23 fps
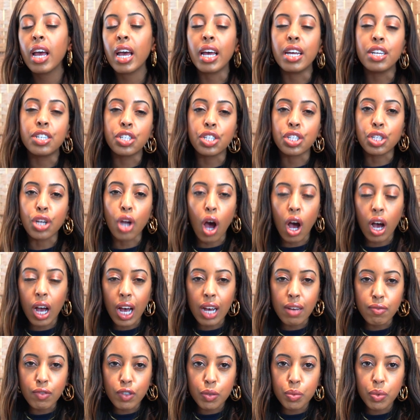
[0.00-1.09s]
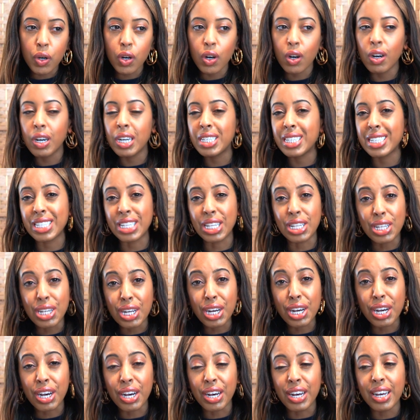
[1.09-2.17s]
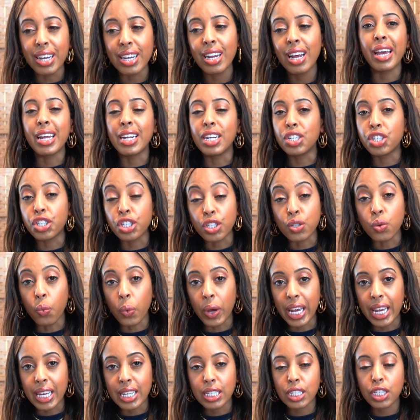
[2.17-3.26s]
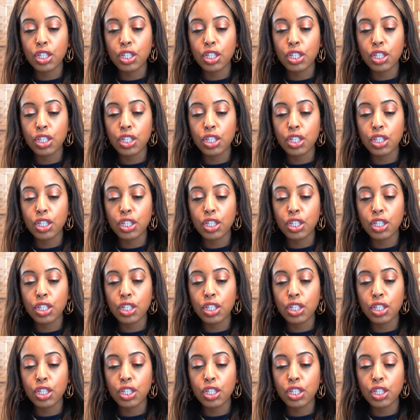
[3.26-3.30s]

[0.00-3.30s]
It's just not comfortable, it doesn't look good, and it's just a waste.